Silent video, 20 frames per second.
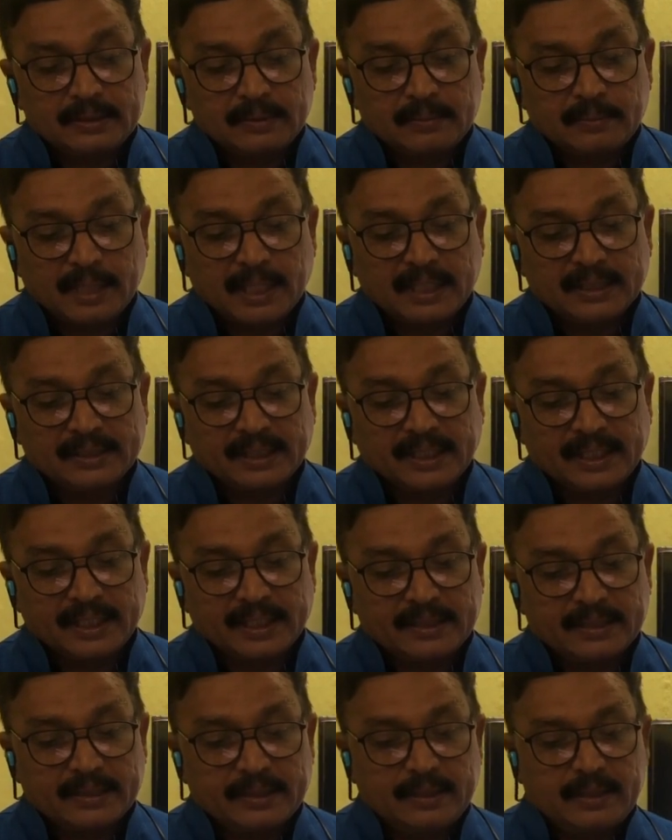birth
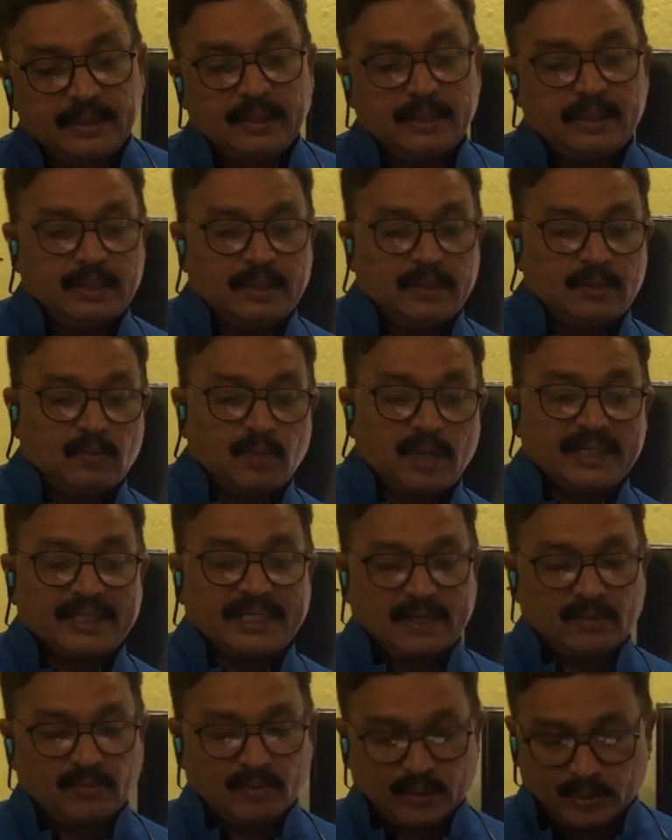rate. What
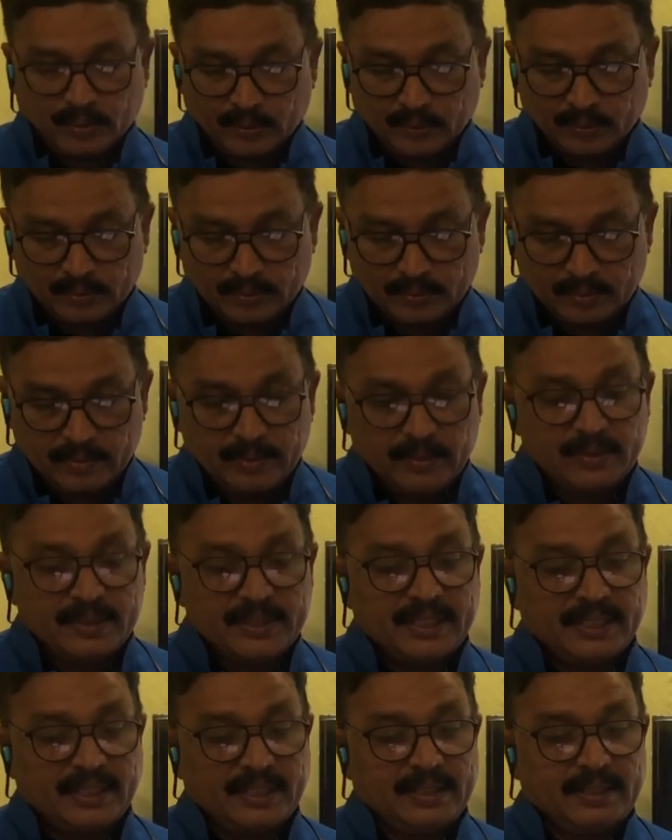can we do? You
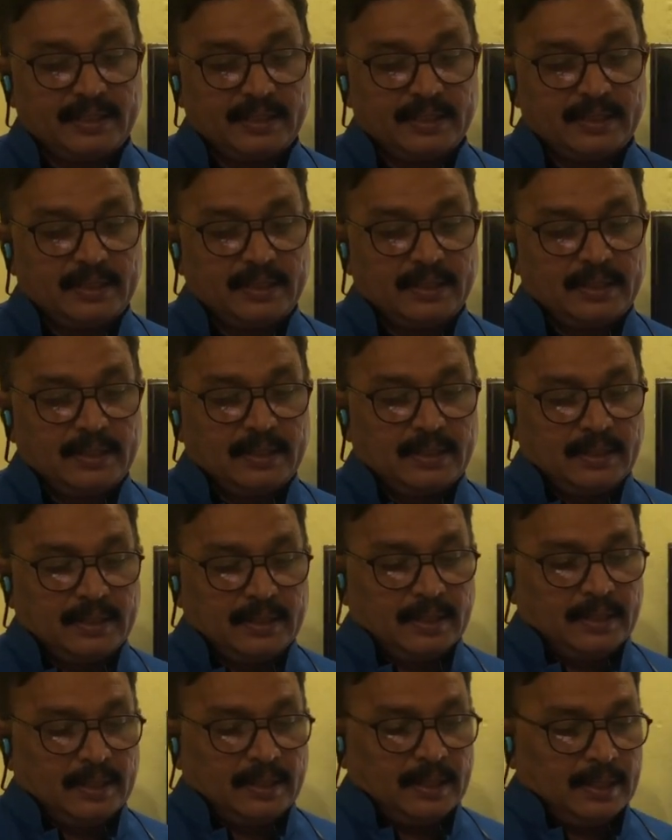see,
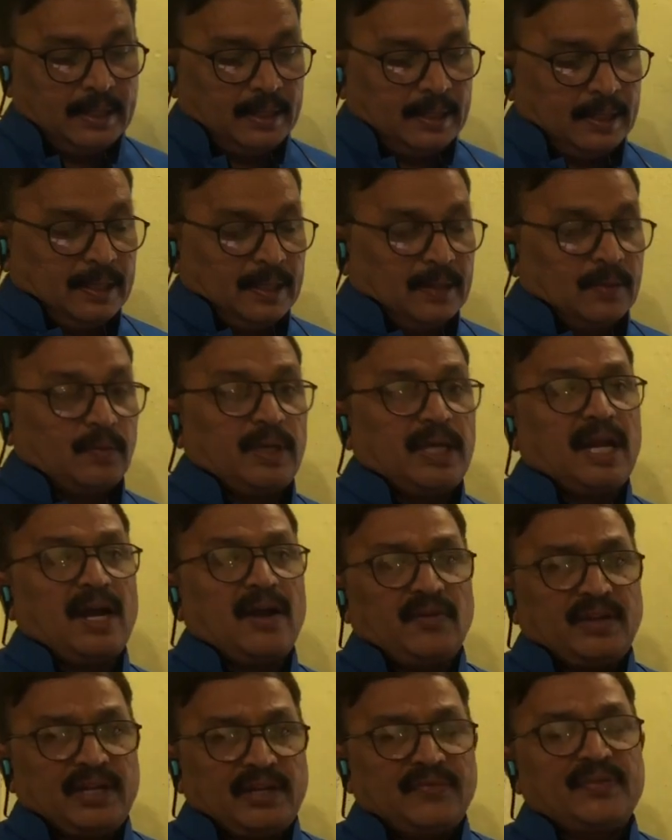we
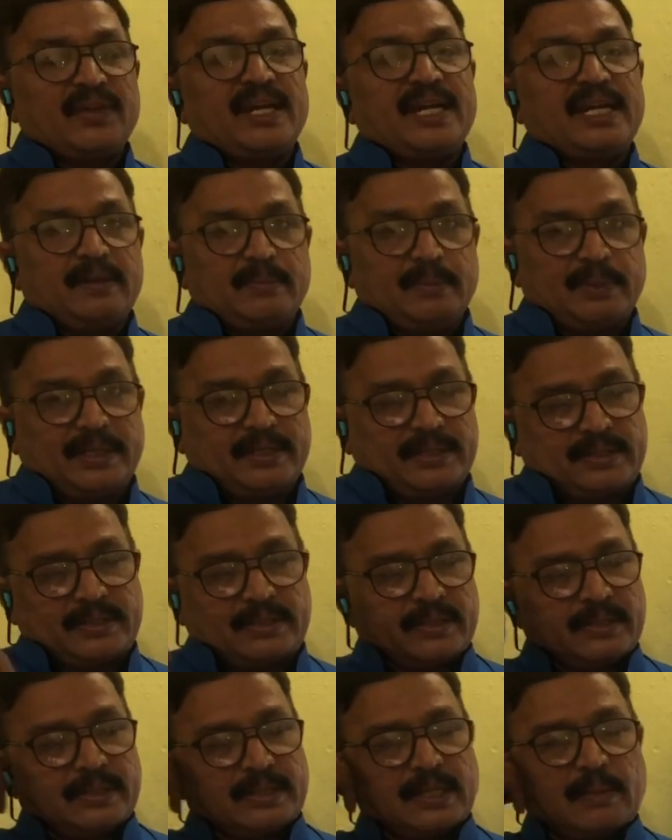have different means.
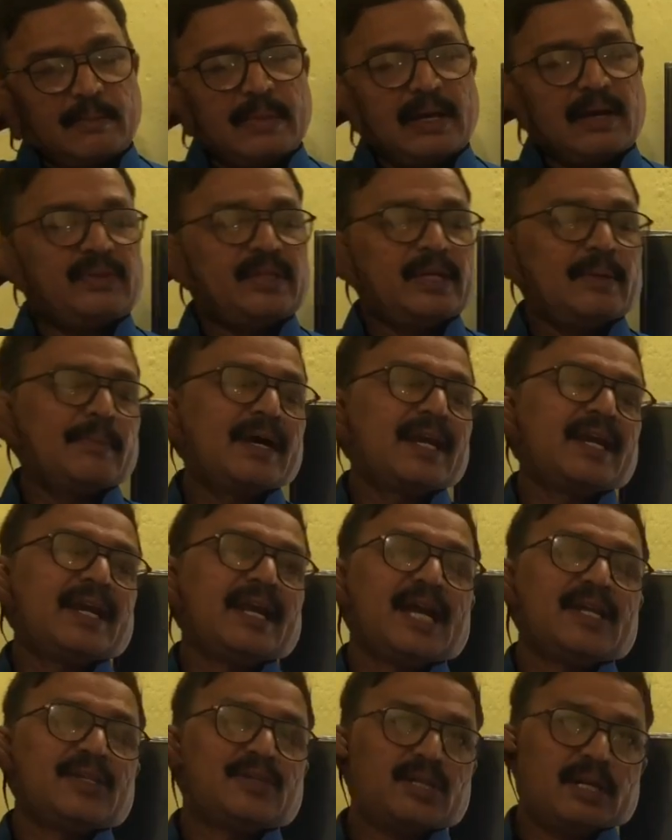Some of them are
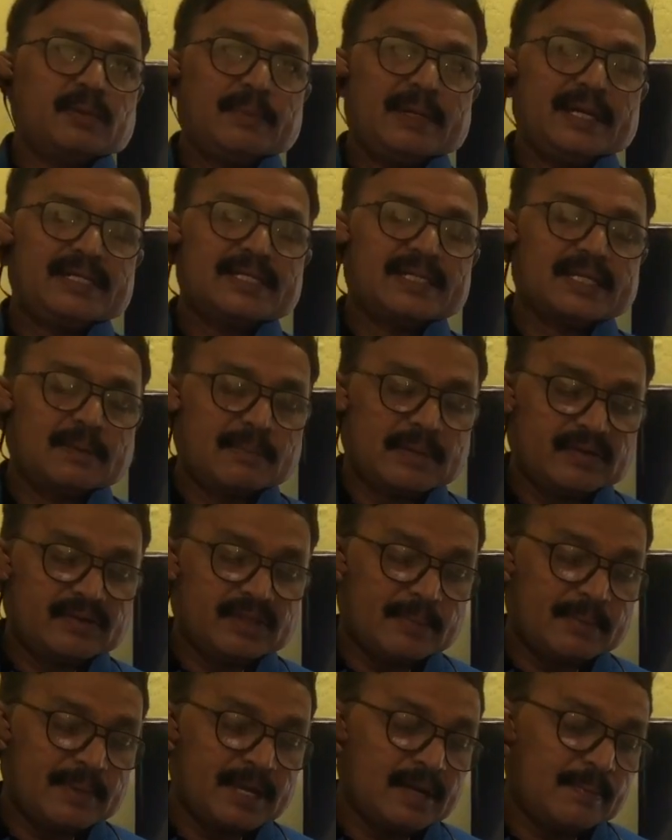natural means, some of
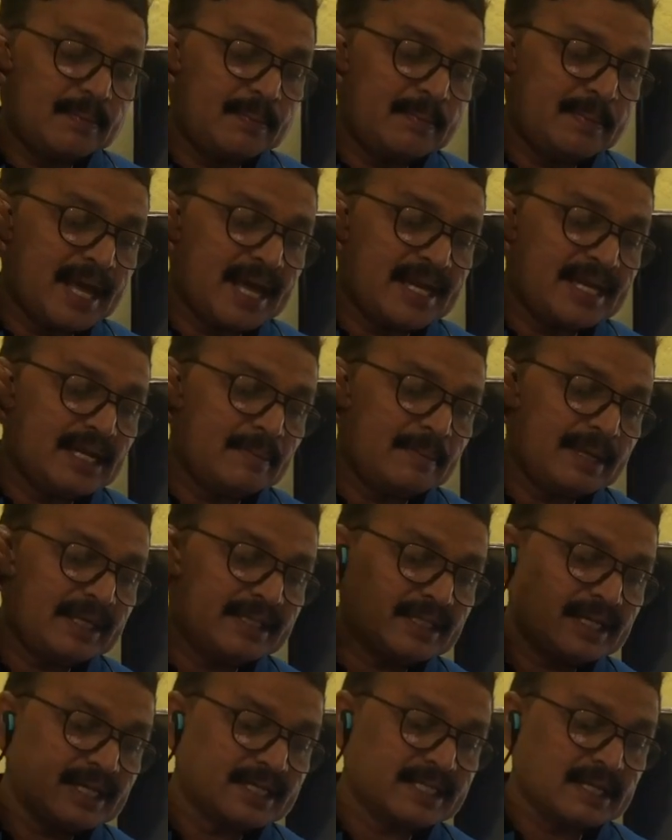them are burial
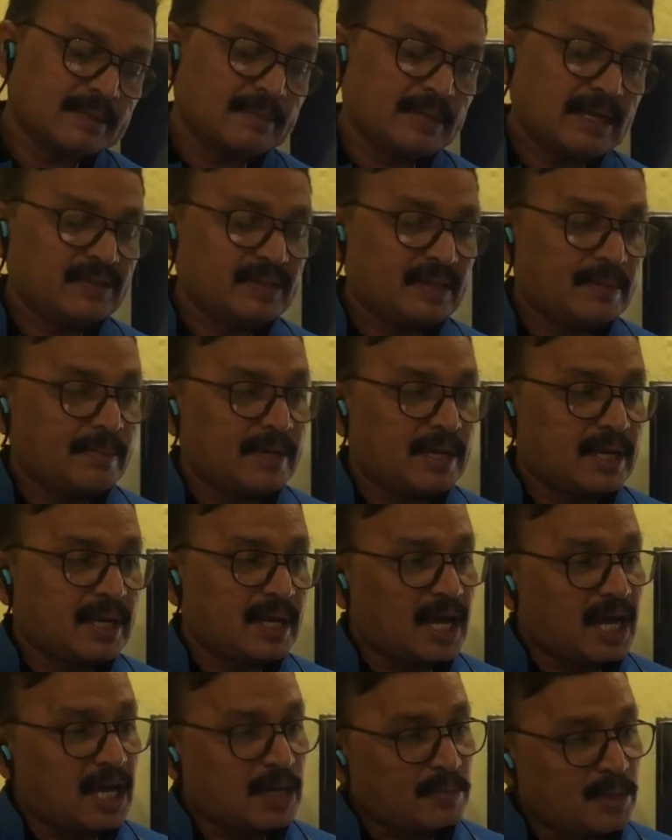methods, some of them are
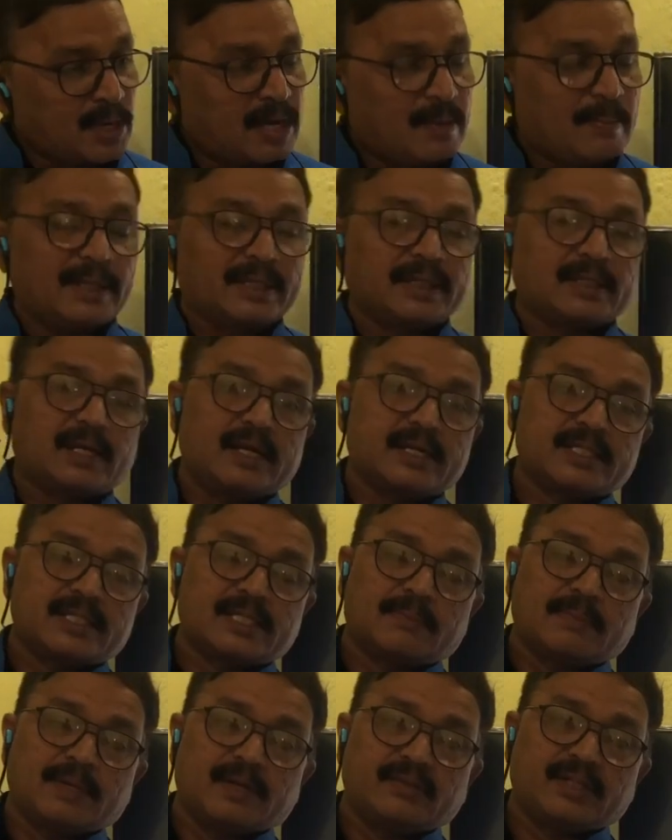hormonal methods,
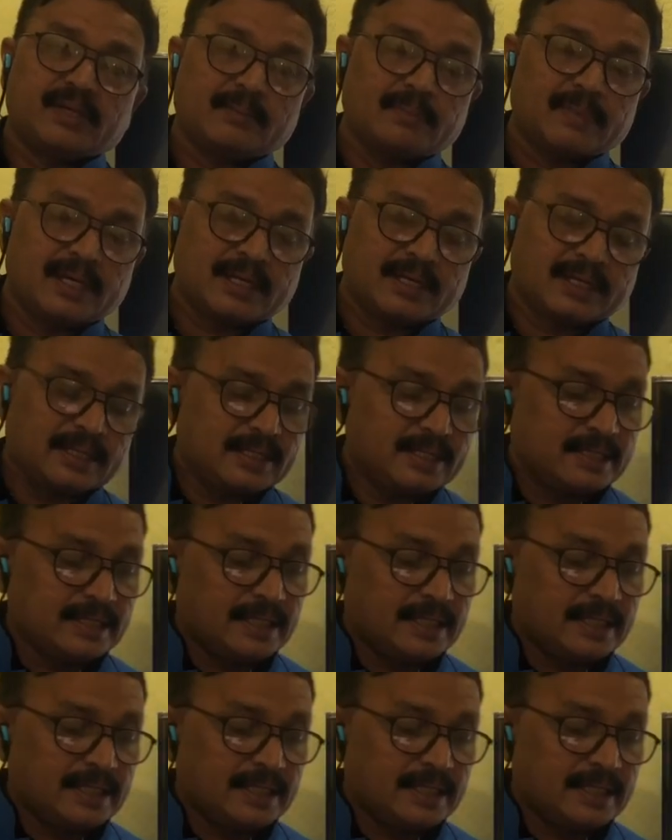some of them are